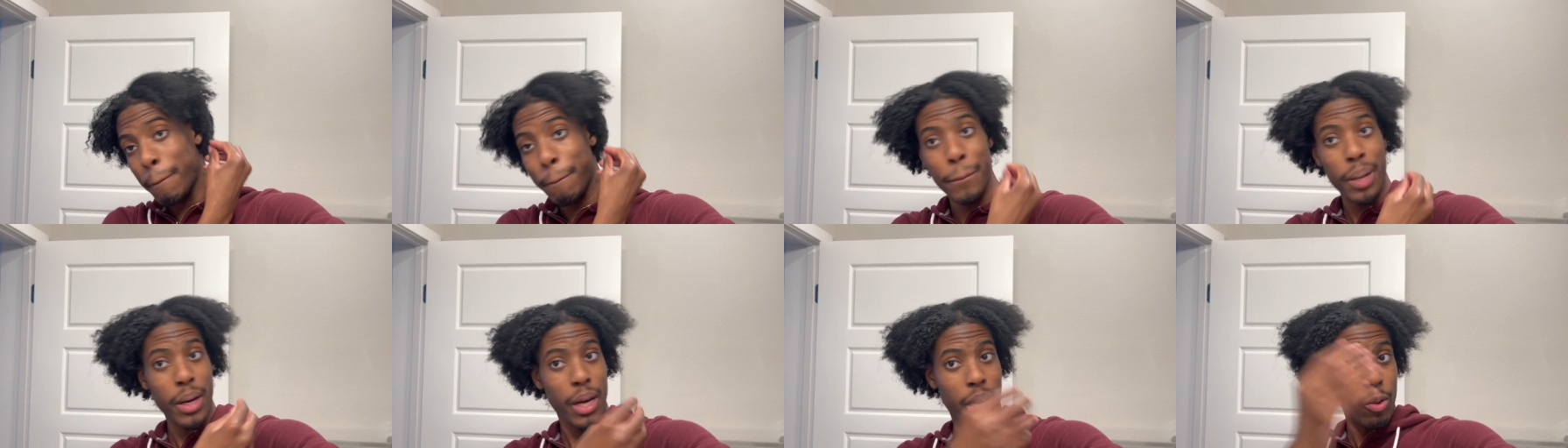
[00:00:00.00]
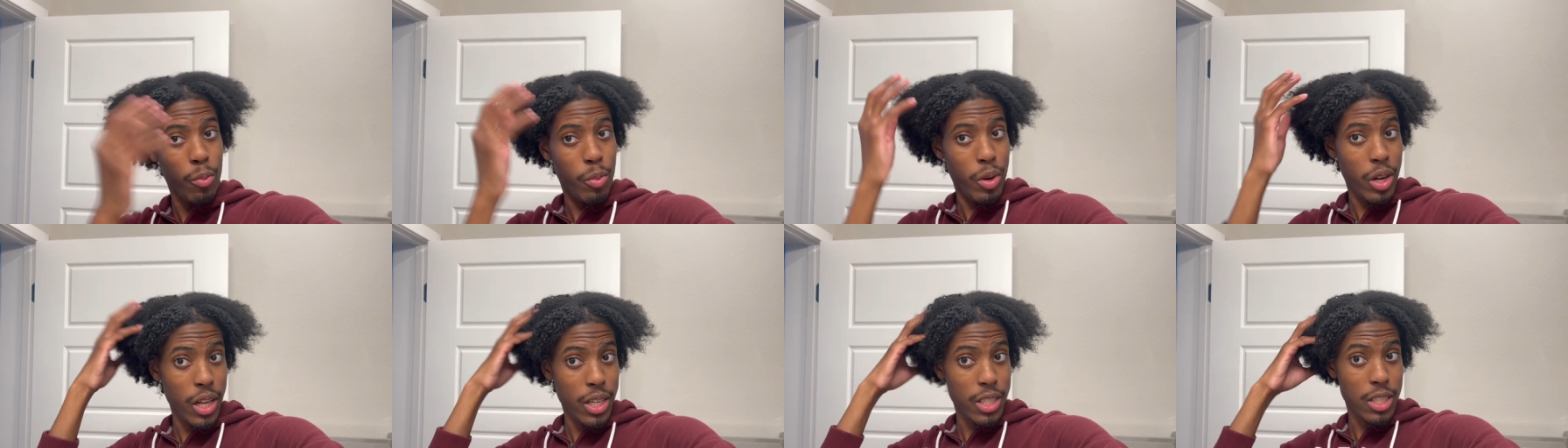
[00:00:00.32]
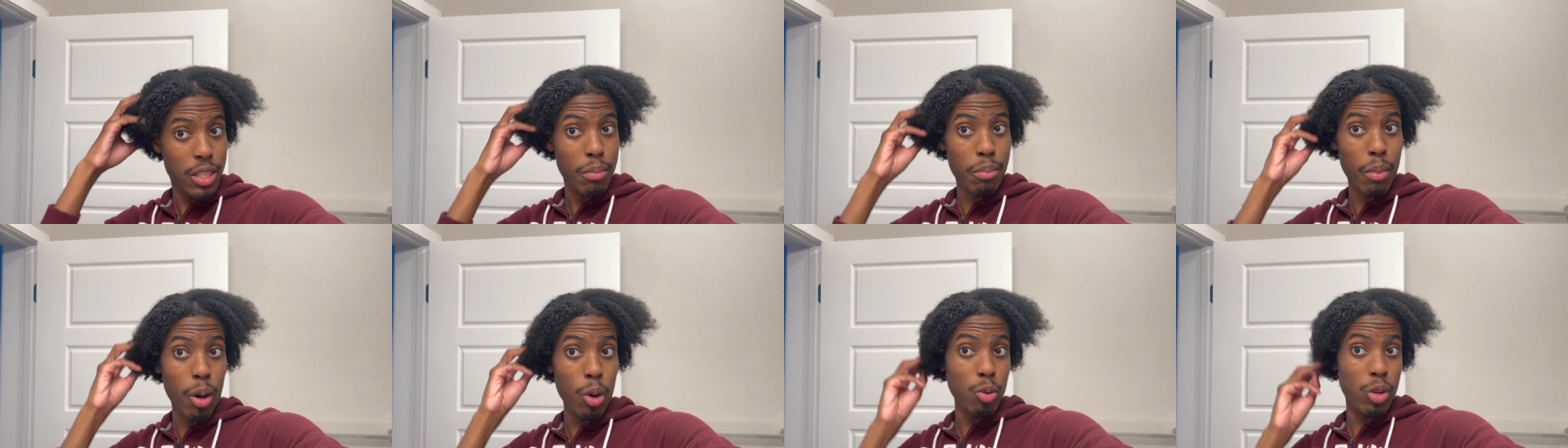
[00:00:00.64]
but we need
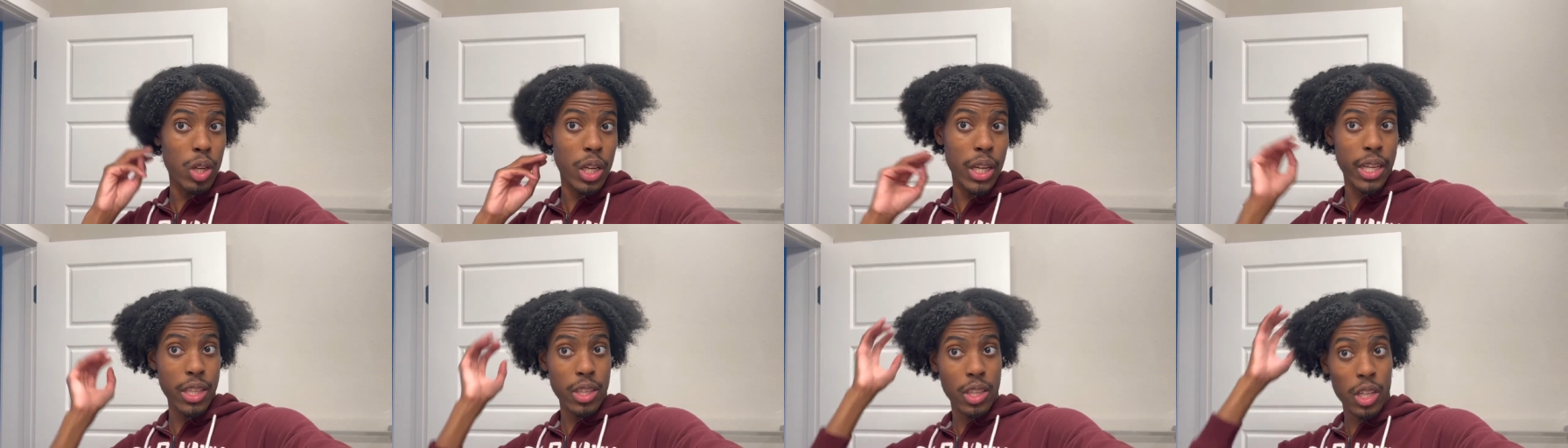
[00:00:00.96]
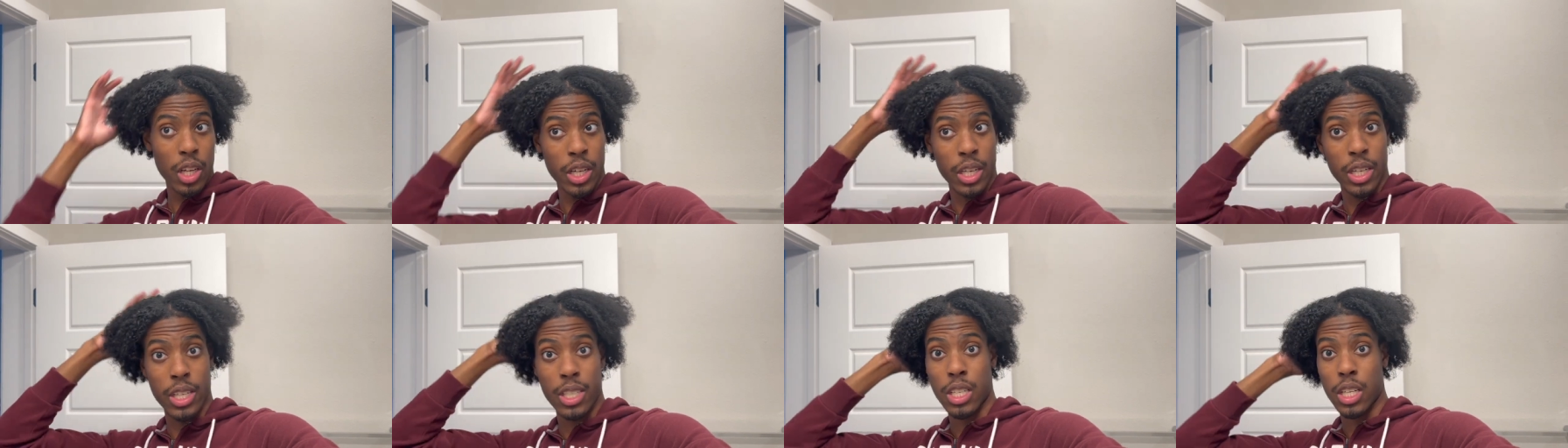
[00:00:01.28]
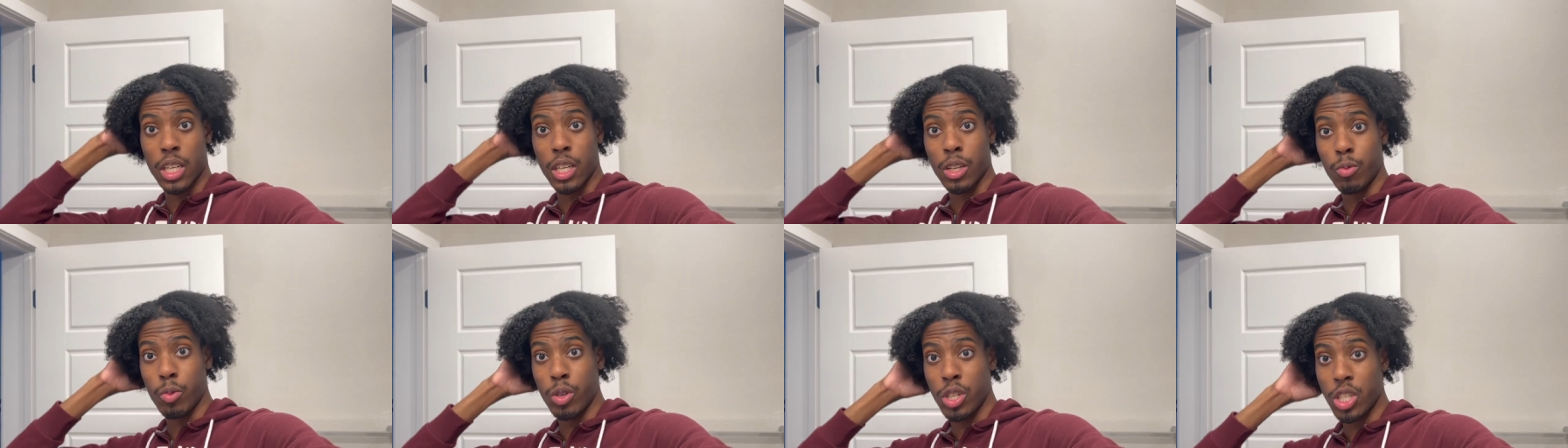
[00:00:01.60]
some more length,
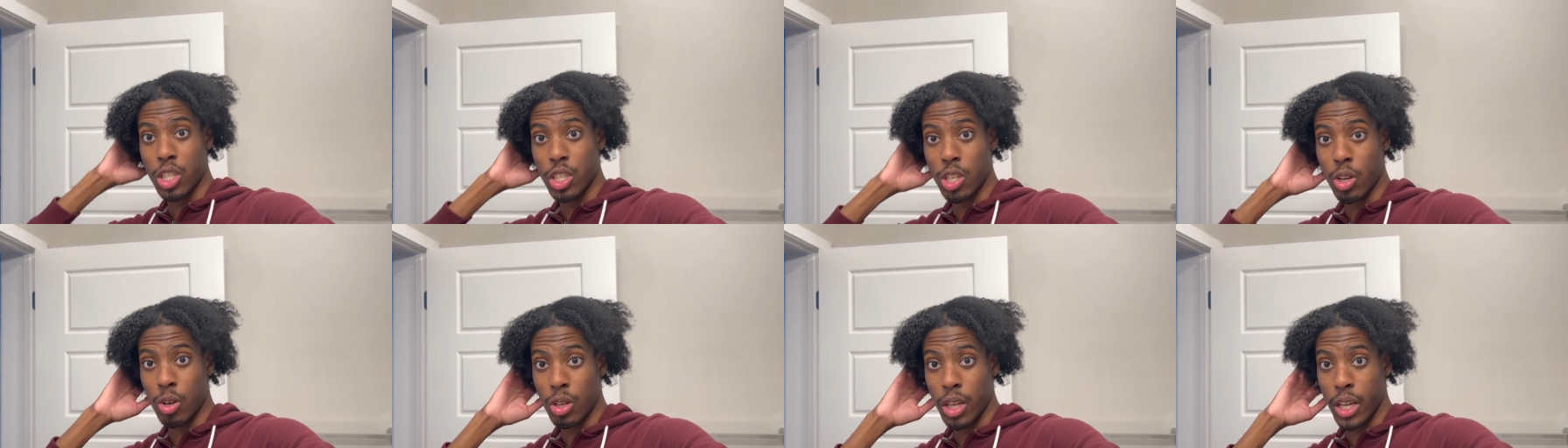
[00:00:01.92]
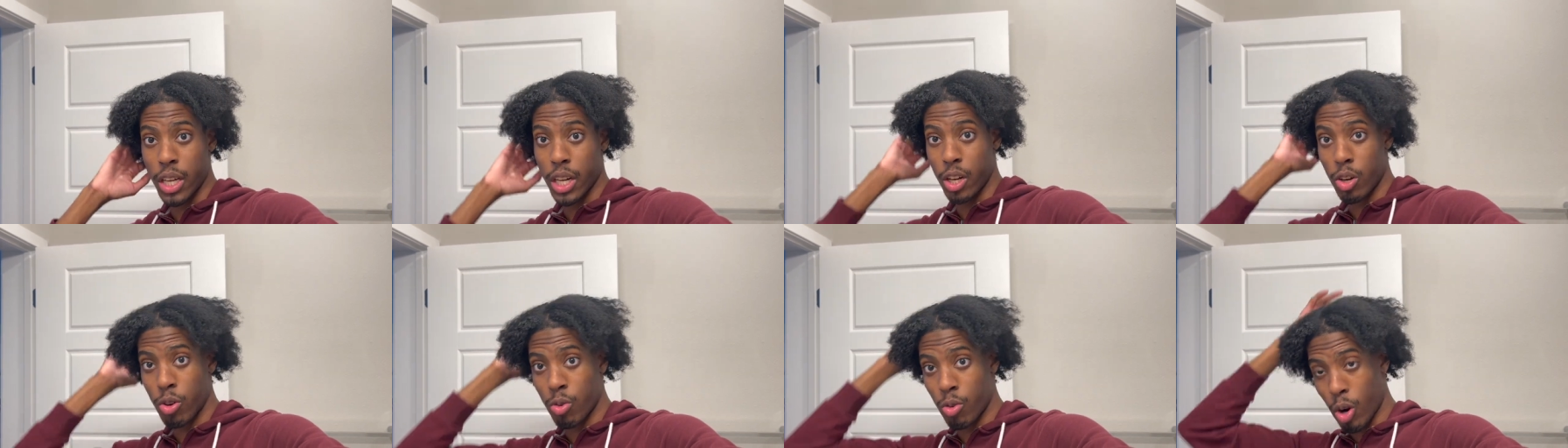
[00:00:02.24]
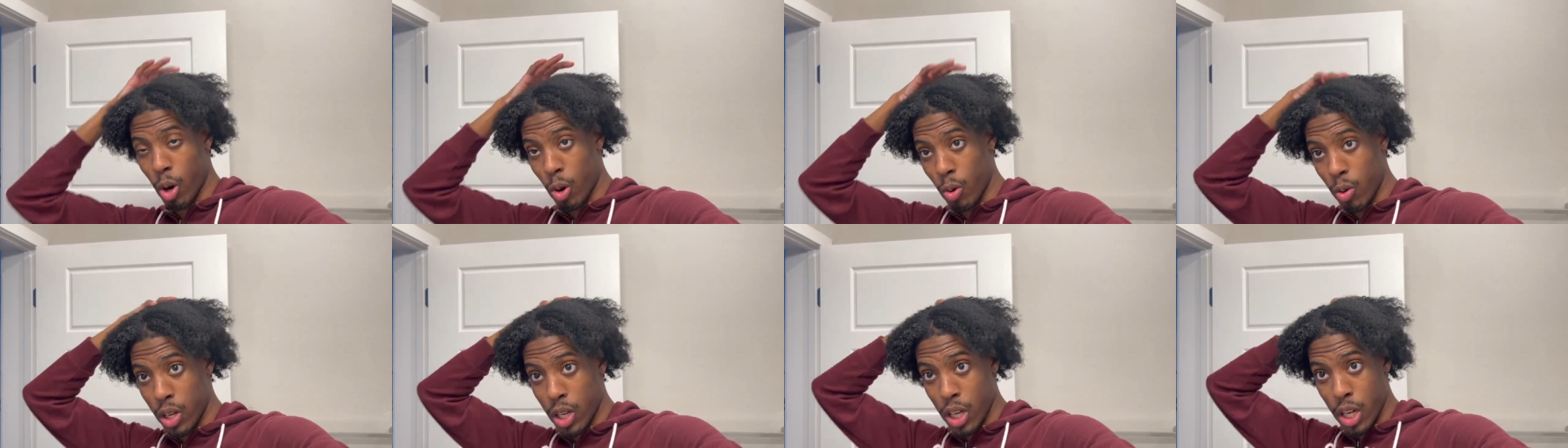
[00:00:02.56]
honestly. We just gonna let it
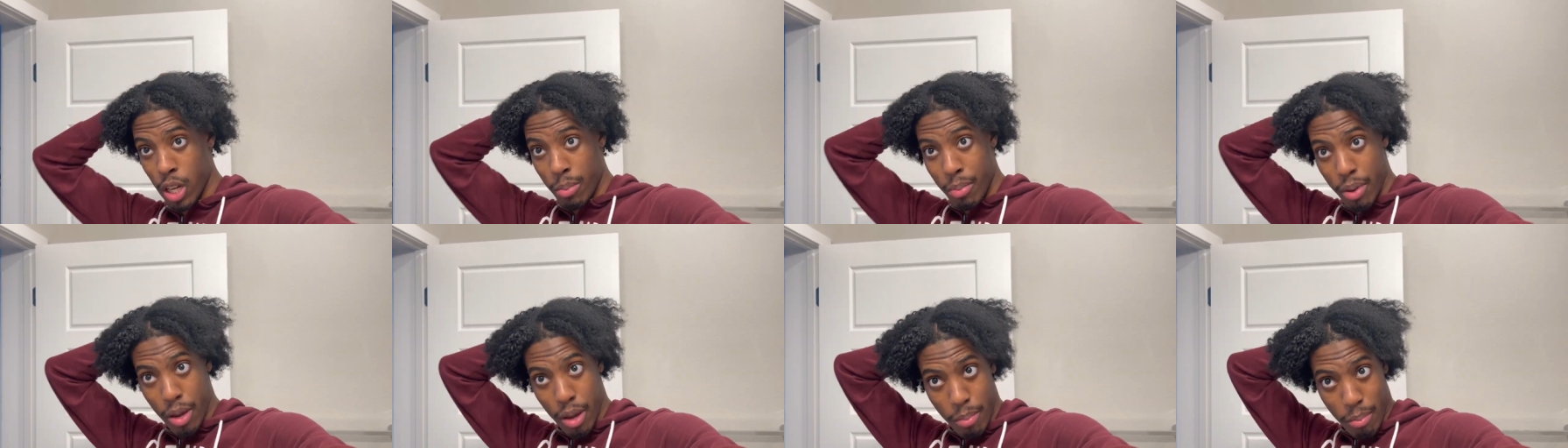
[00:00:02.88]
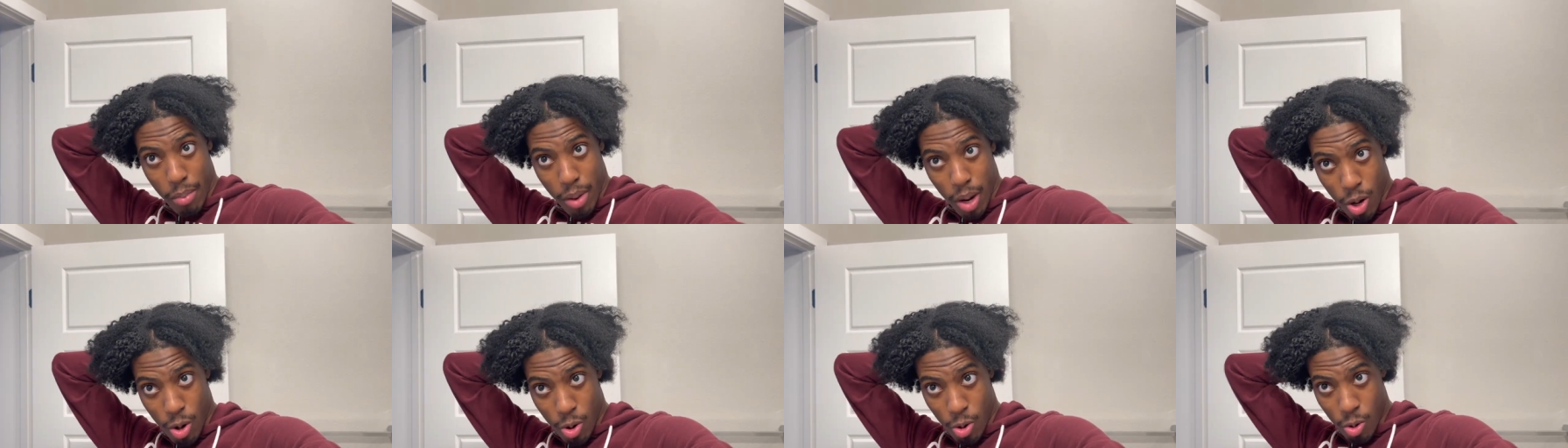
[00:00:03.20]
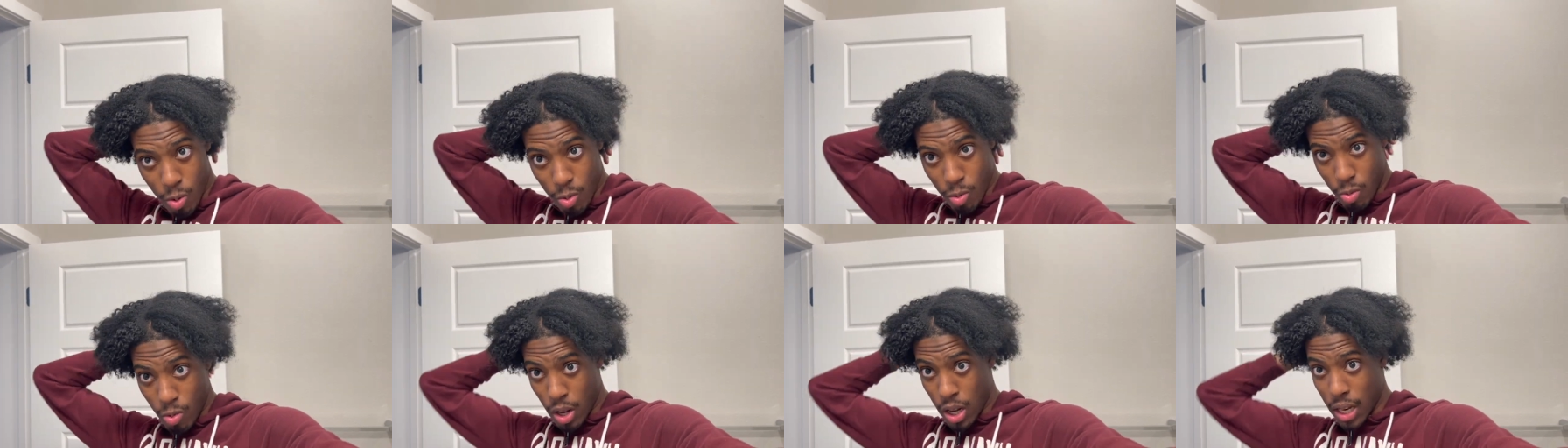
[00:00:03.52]
grow a little bit
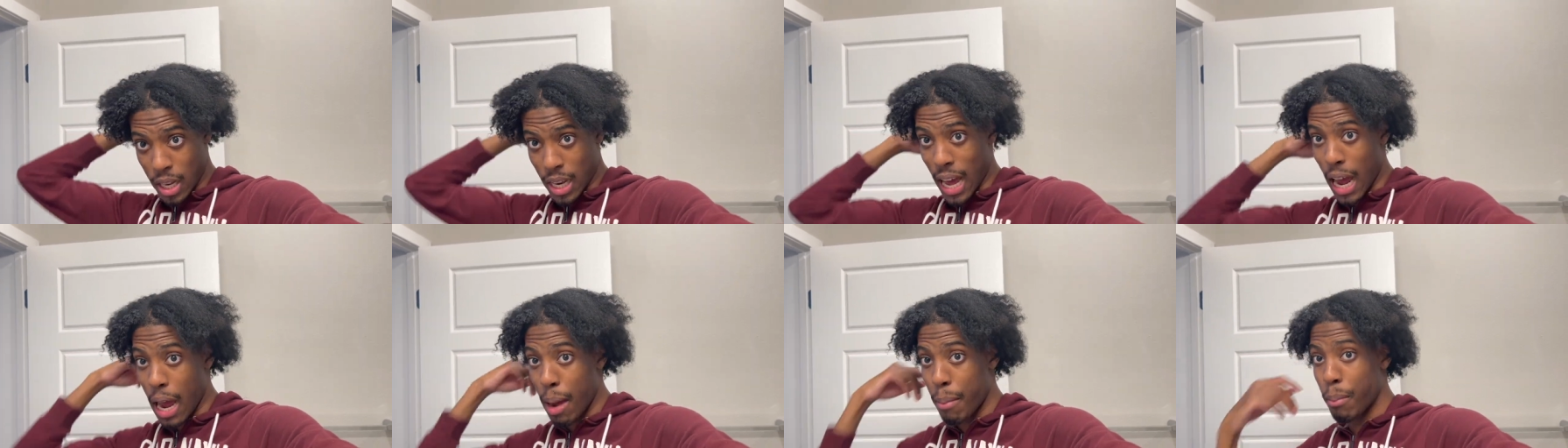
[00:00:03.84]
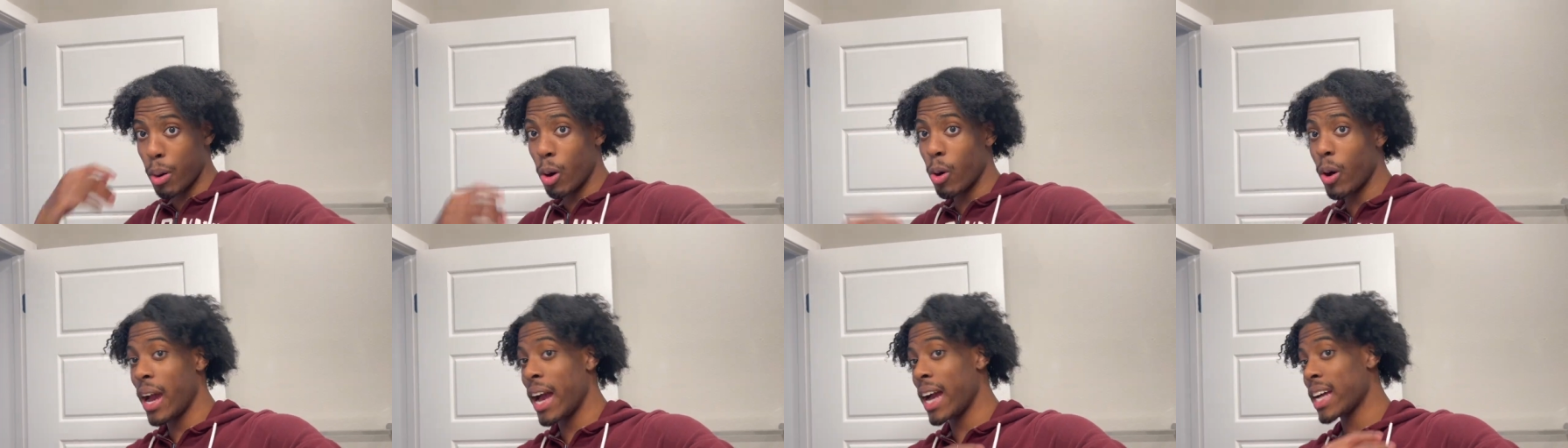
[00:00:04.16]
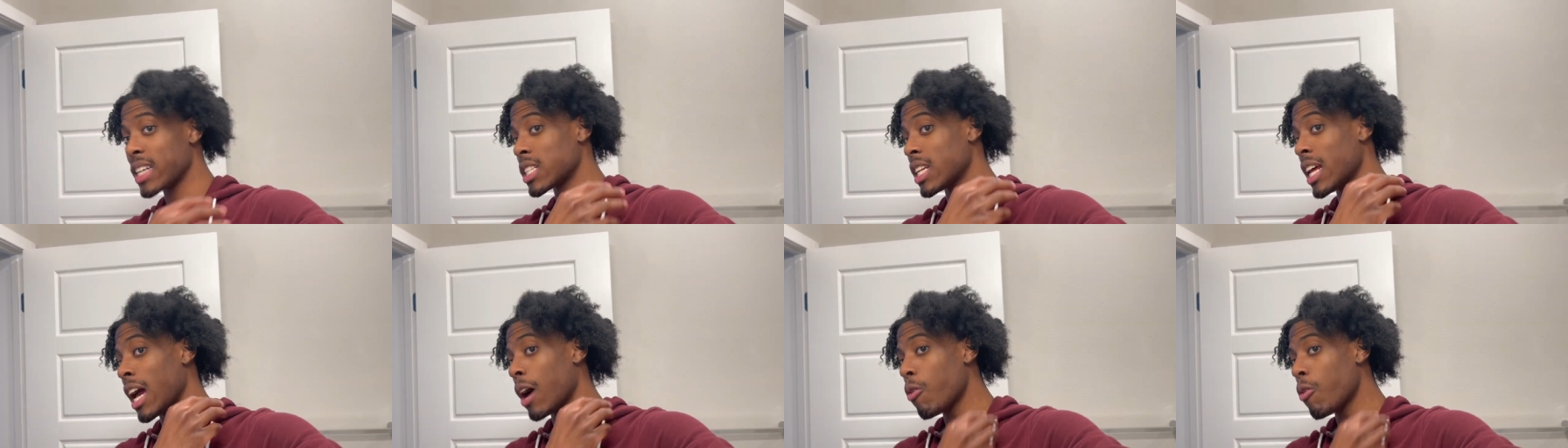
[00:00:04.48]
more, a lot more actually.